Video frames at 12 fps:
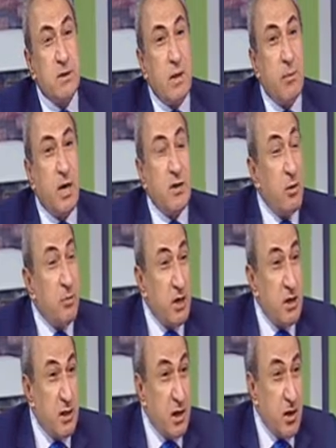Daba atomic
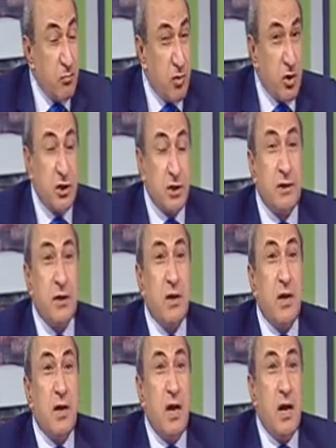project,
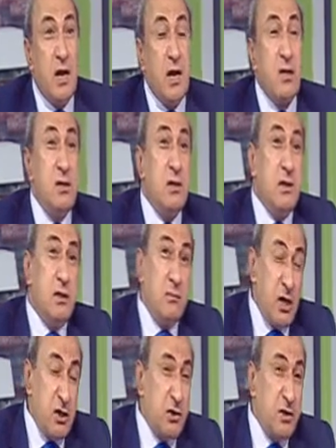in
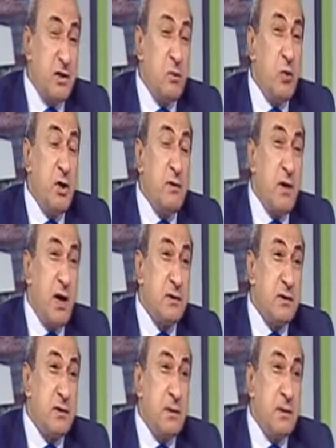much the same way that